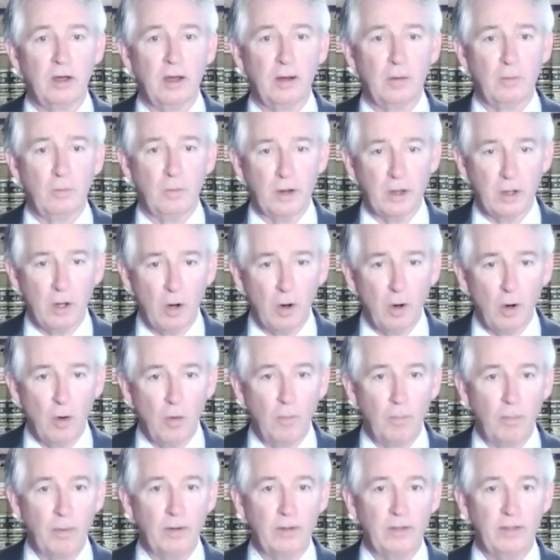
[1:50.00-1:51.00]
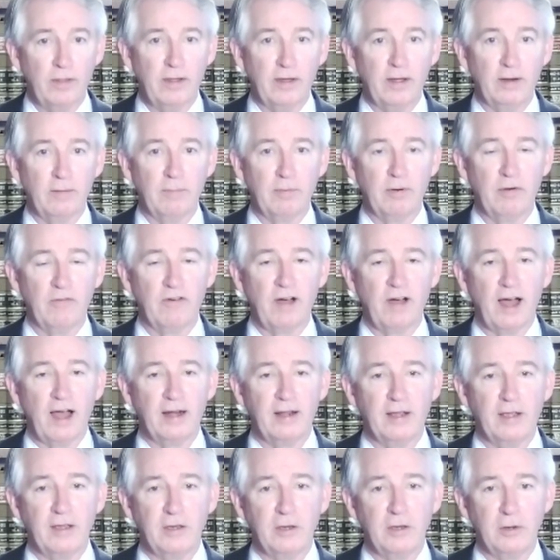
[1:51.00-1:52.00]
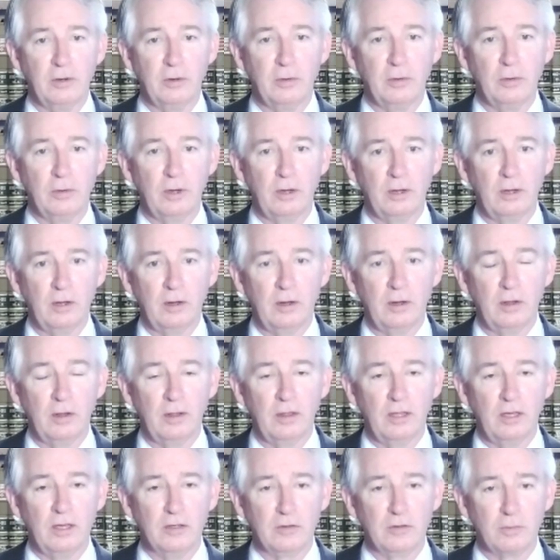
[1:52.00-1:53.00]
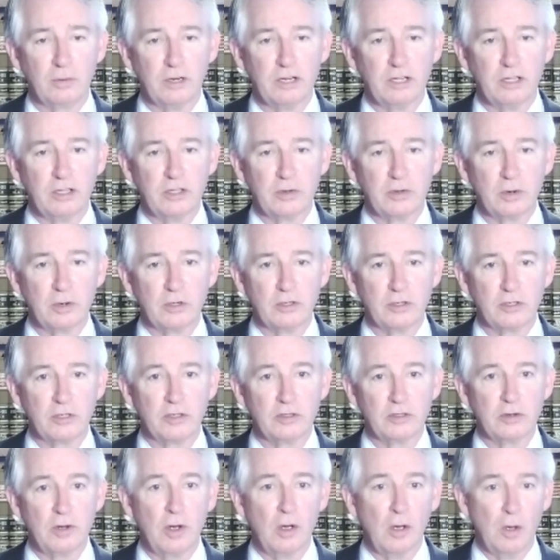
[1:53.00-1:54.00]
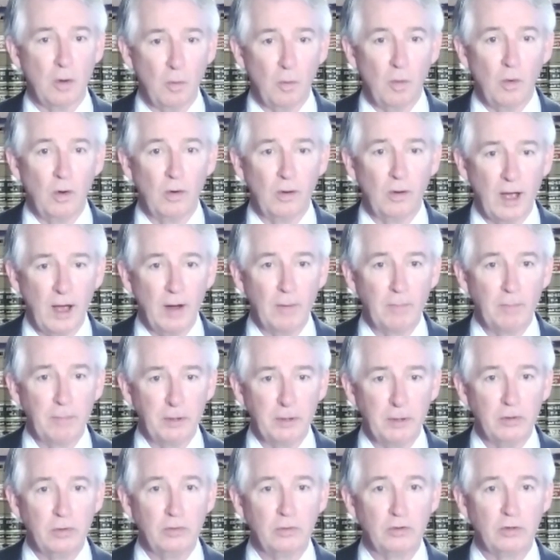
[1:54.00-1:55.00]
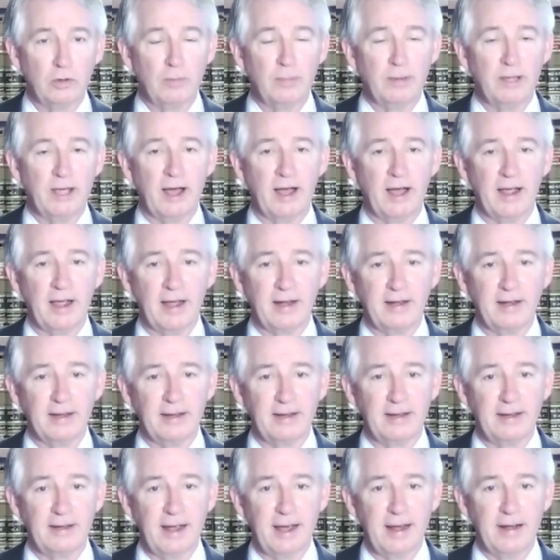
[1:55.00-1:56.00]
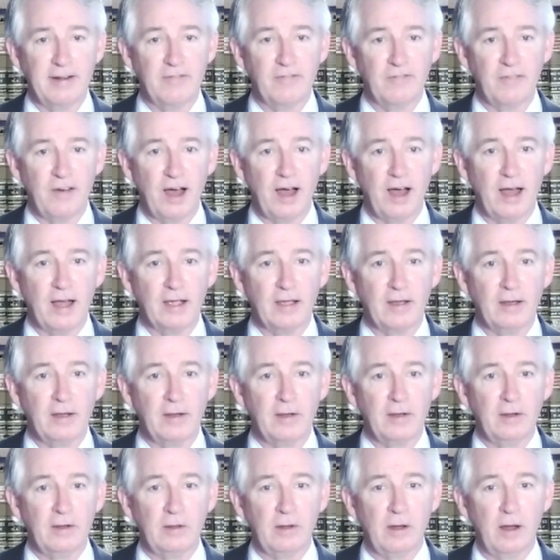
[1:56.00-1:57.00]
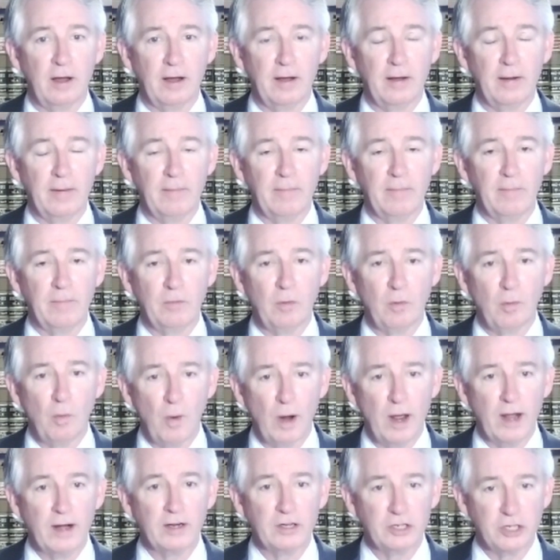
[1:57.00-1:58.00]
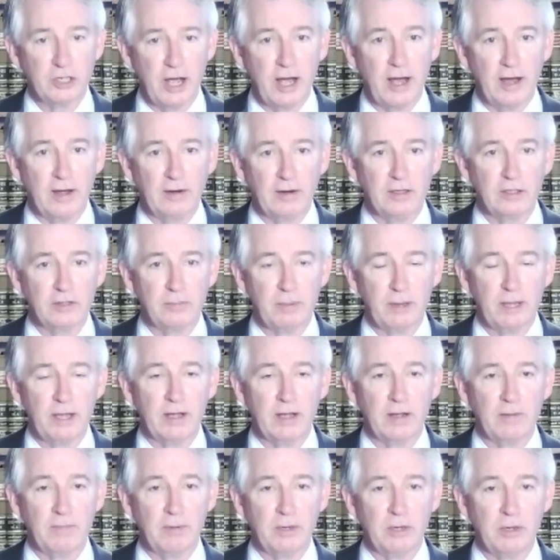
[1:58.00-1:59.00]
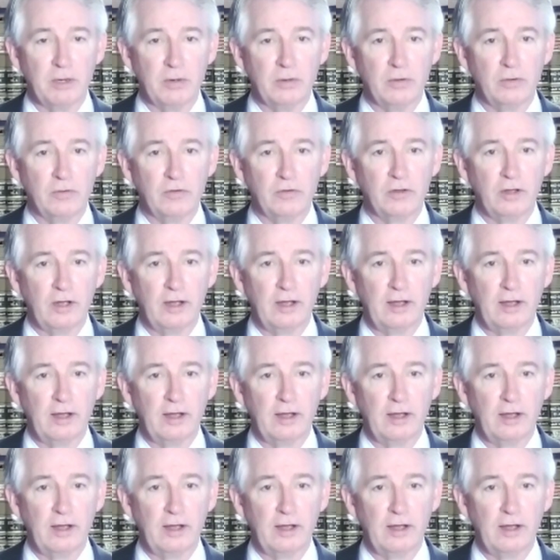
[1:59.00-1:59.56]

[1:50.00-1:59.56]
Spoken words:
We hope that providing you these resources will help you to identify when a child is being abused